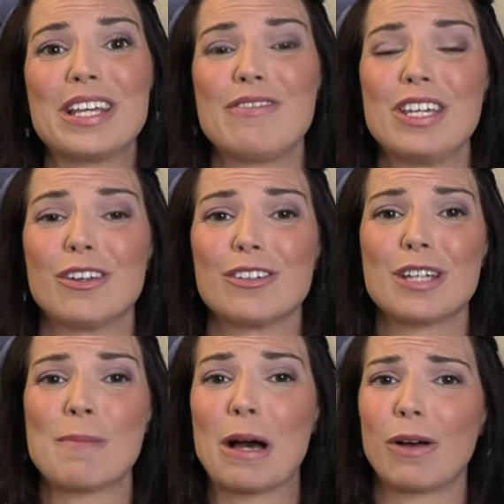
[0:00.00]
They've either
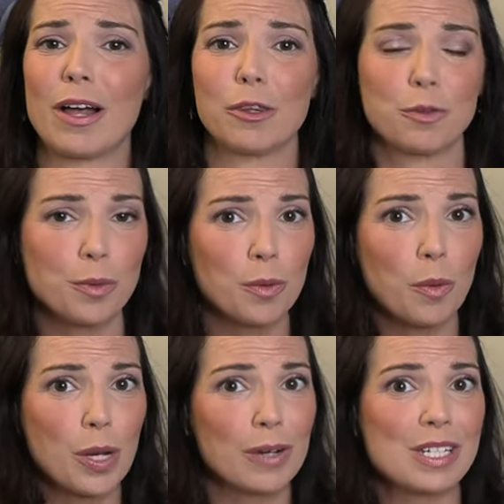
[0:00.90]
somehow gotten through the
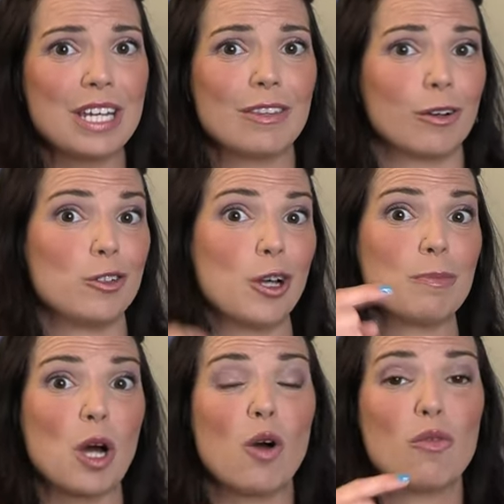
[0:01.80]
weir teeth or
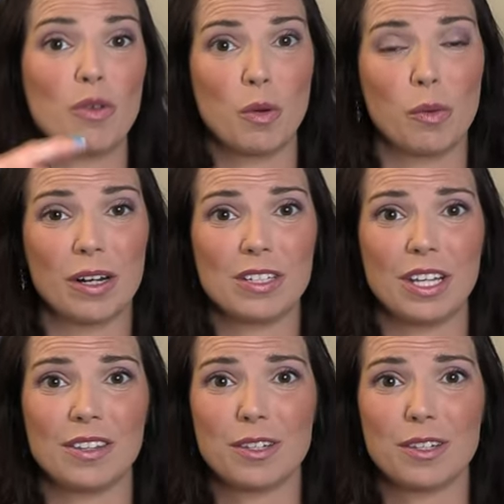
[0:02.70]
jumped over the weir teeth.